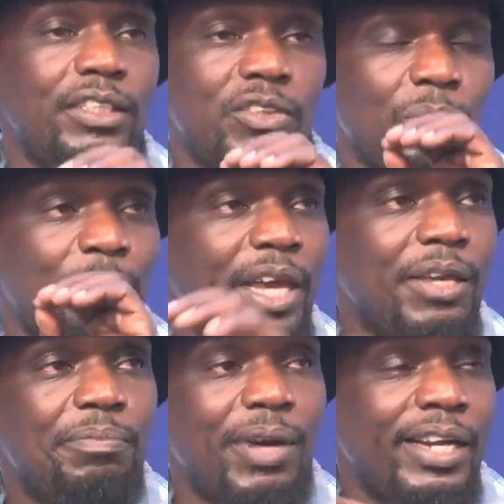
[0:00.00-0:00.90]

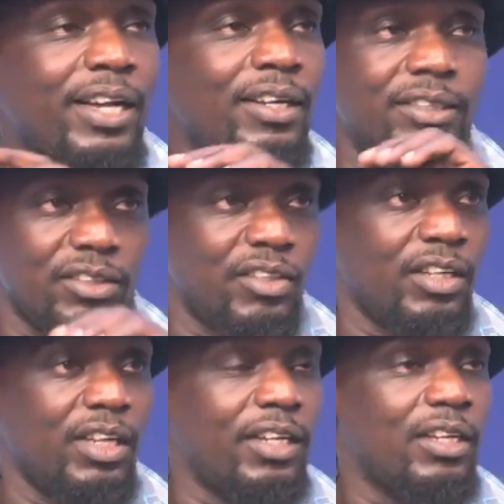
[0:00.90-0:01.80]
disobeying adults and
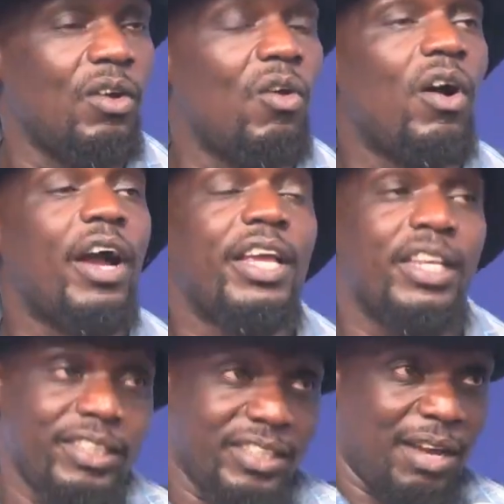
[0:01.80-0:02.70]
all that,
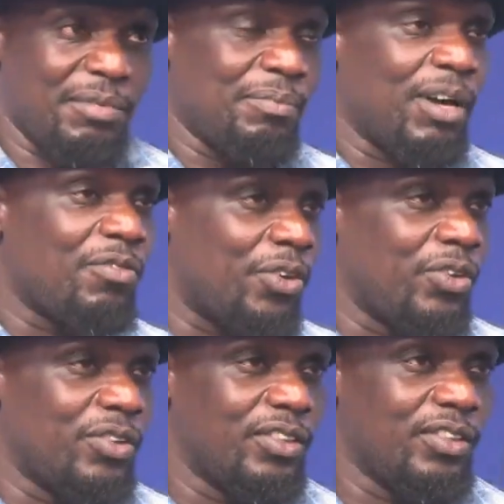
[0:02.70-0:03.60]
he is coming back for
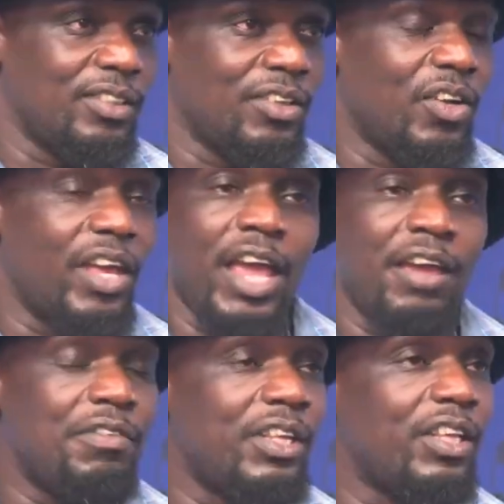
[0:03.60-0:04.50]
you.
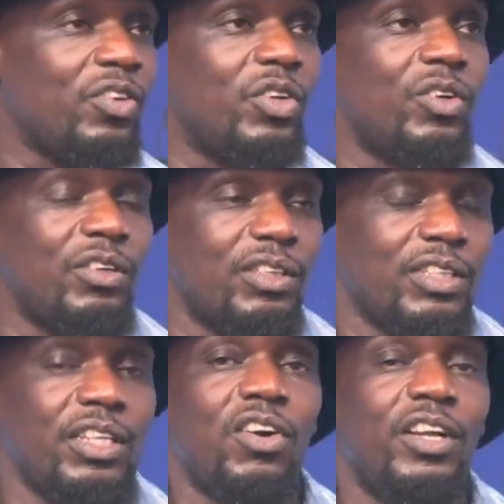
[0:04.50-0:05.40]
Everything you do,
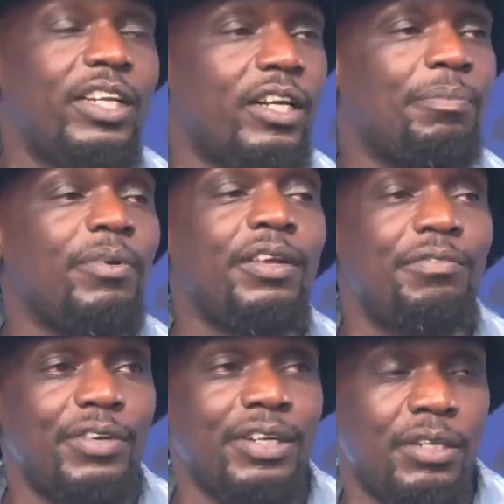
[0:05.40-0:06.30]
they call it ripple
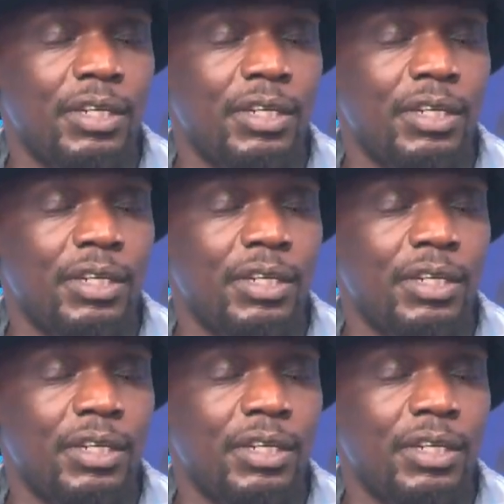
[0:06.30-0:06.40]
effect.